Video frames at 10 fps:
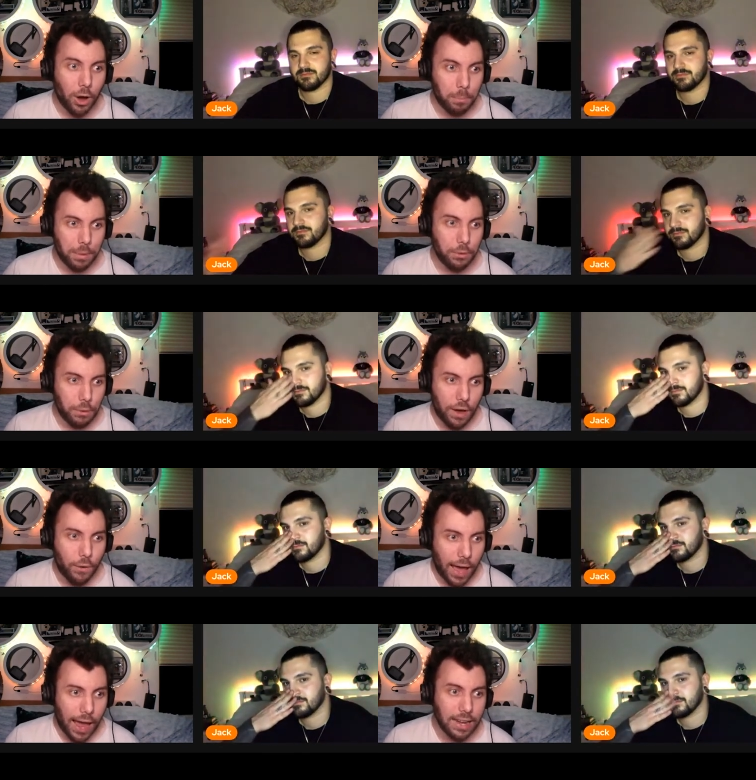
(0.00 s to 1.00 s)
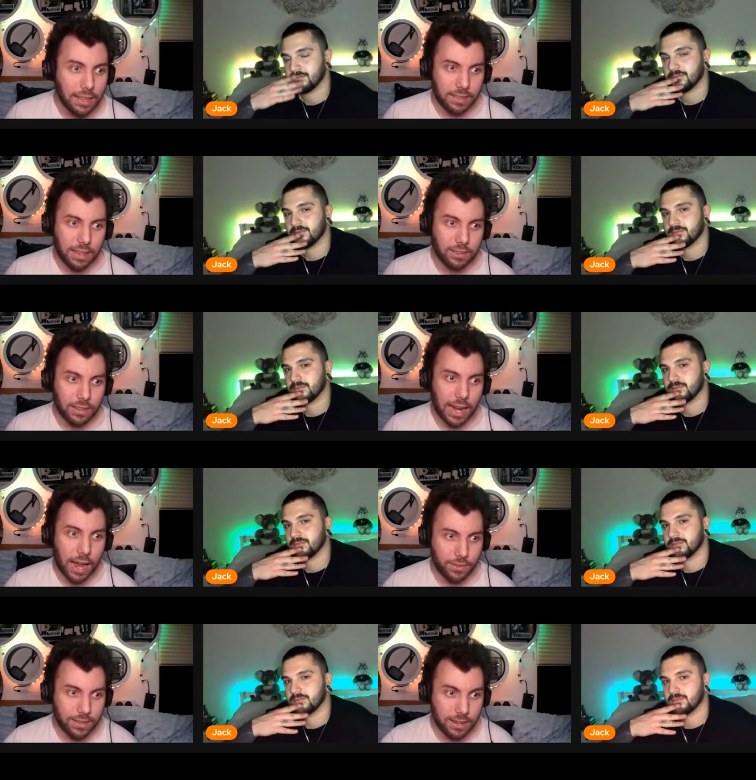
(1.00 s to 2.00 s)
Speaker 1: be without anything, so they
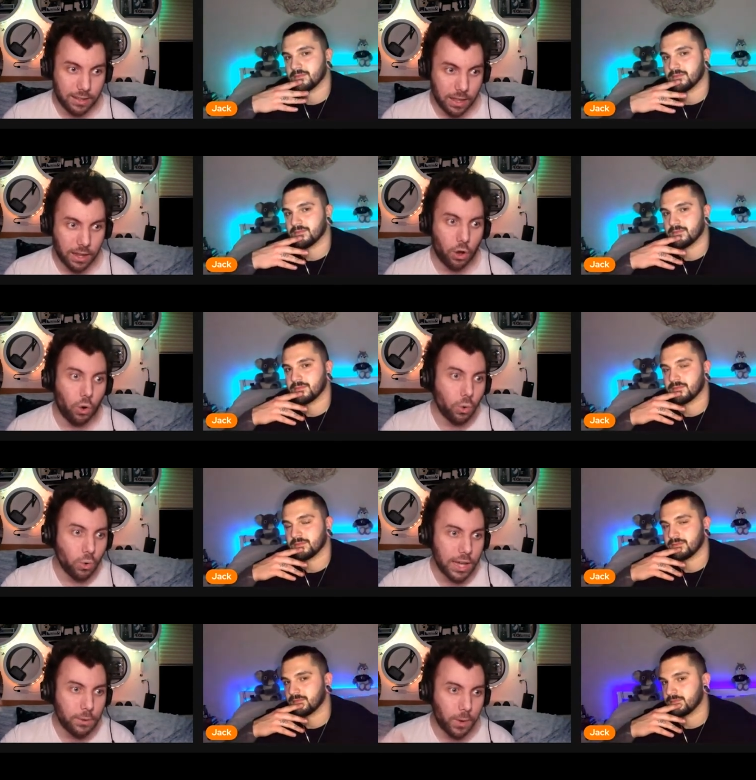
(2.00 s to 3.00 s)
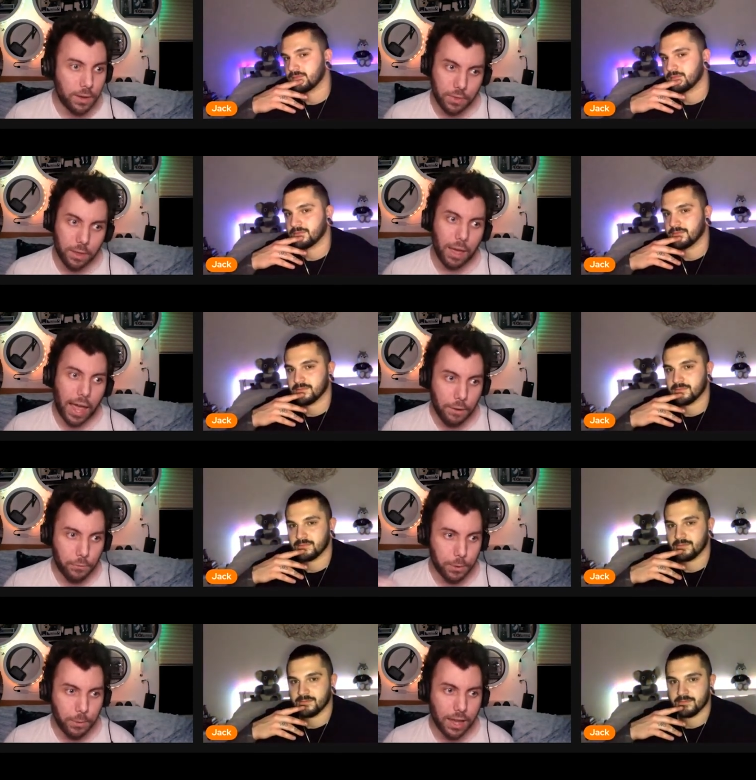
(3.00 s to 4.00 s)
have to like haul it with them
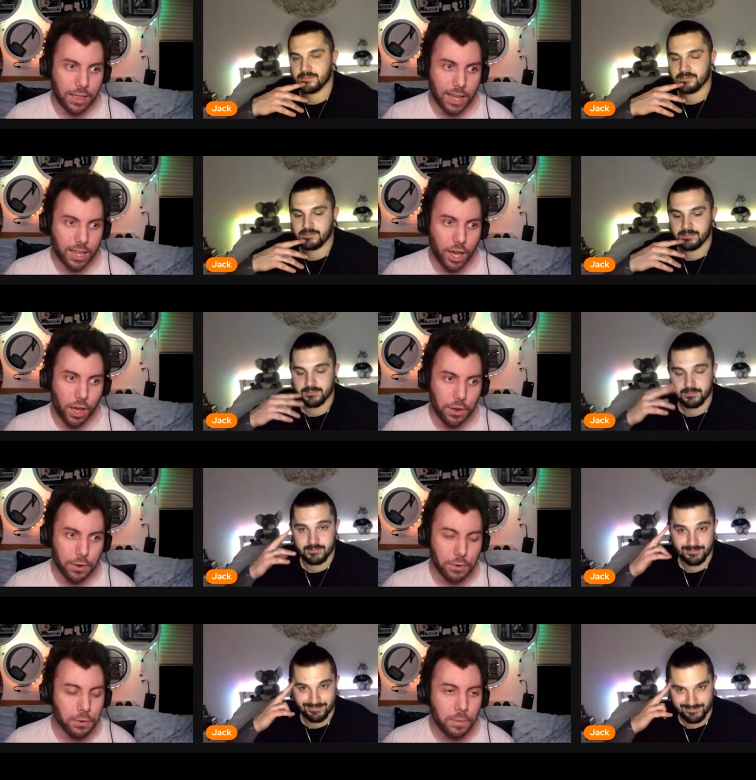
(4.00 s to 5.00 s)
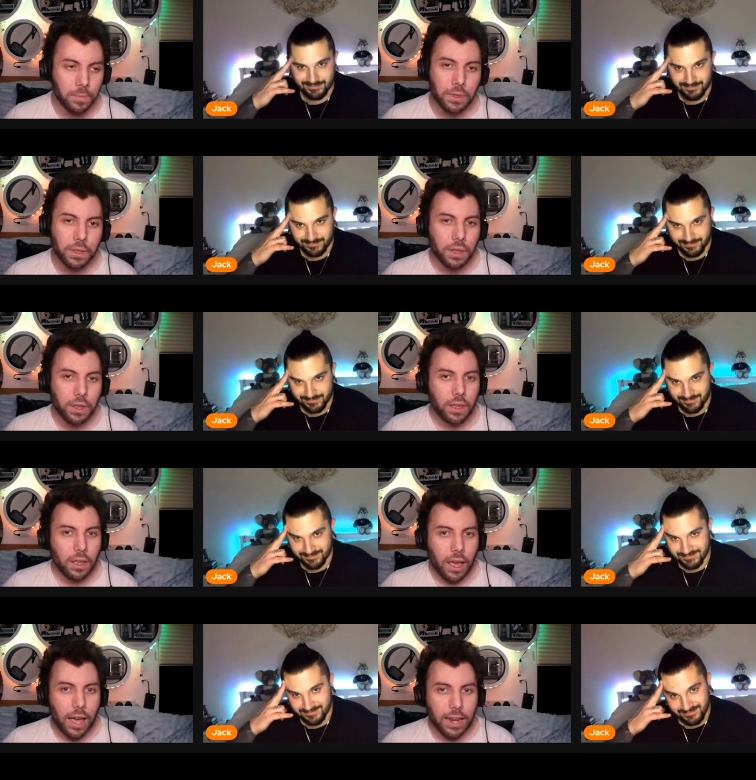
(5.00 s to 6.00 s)
everywhere they go.
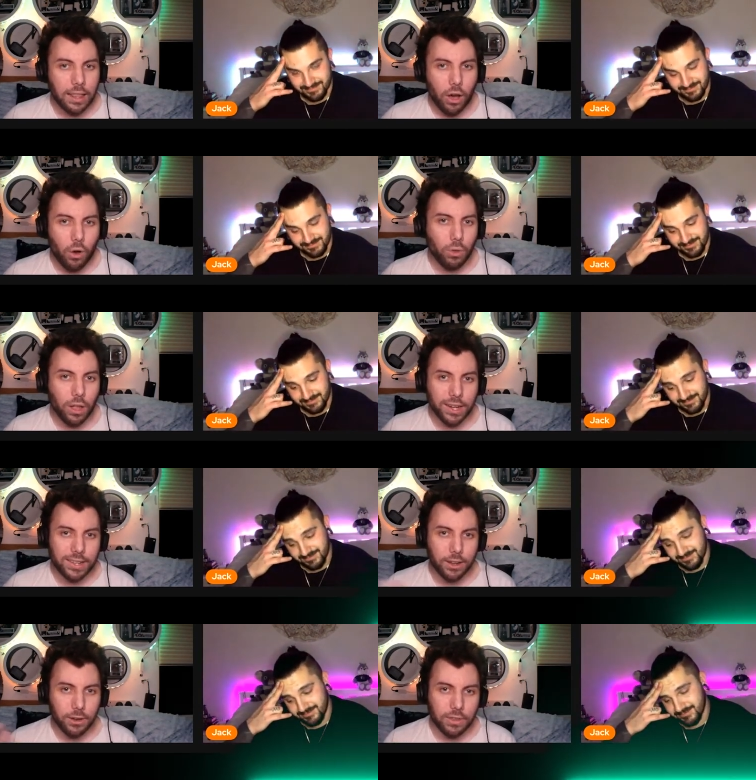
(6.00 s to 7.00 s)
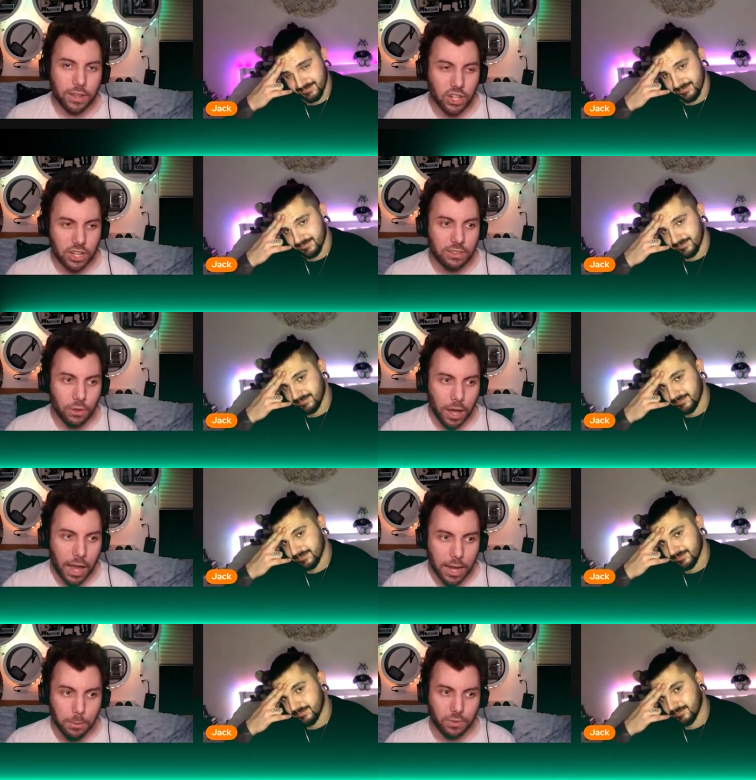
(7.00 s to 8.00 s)
And the whole idea is like she's not
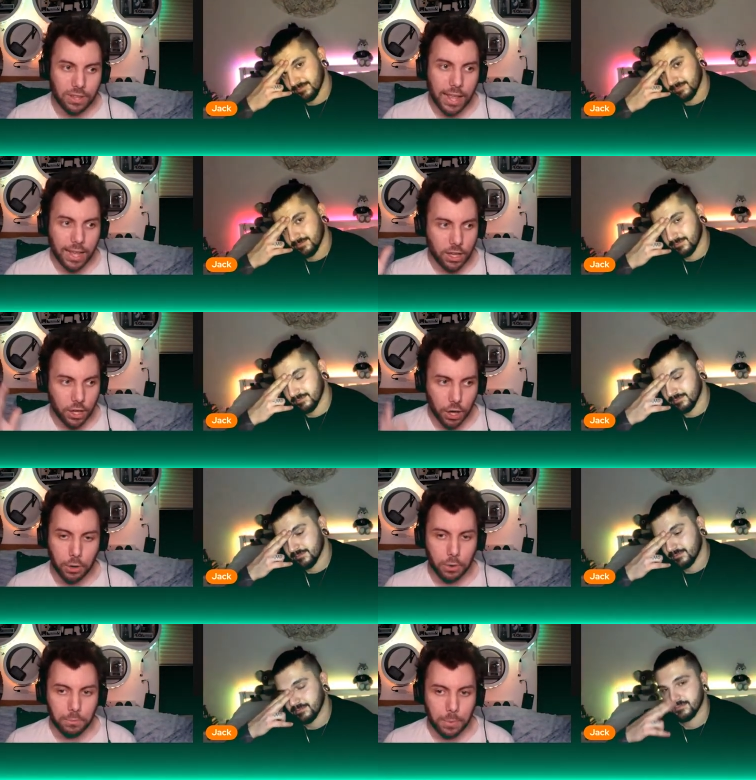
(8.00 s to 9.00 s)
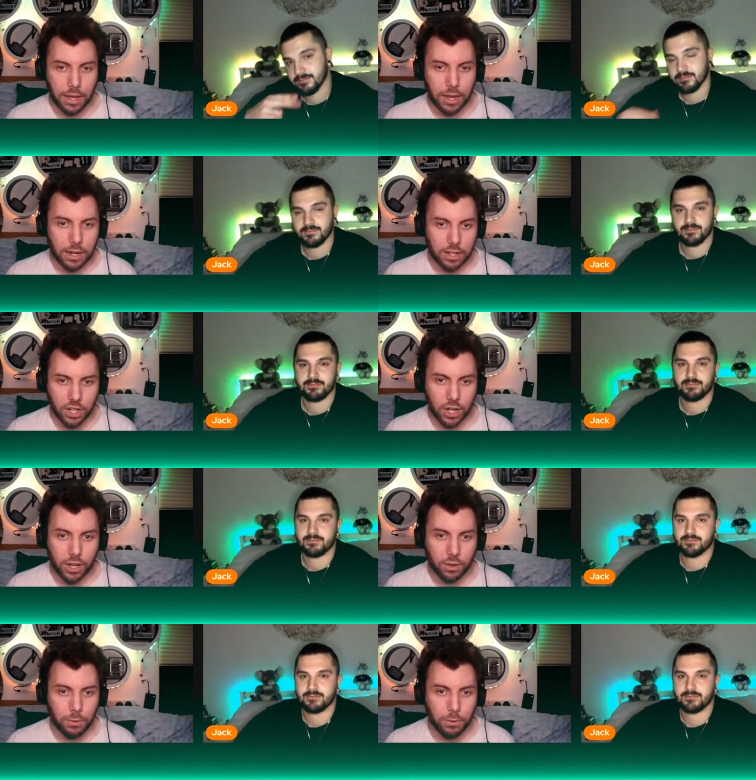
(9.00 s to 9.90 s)
able to let go of being a child